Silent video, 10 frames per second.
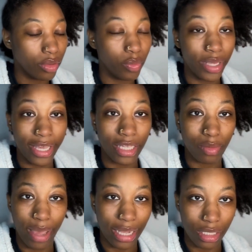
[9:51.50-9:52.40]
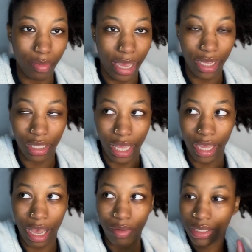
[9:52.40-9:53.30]
wigs back to back. Like,
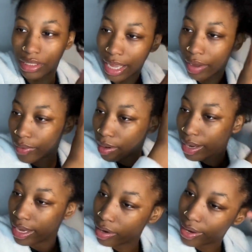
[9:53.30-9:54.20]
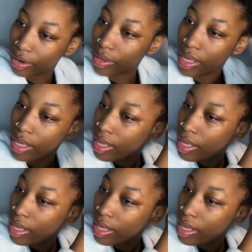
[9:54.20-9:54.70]
I was not wearing my hair out.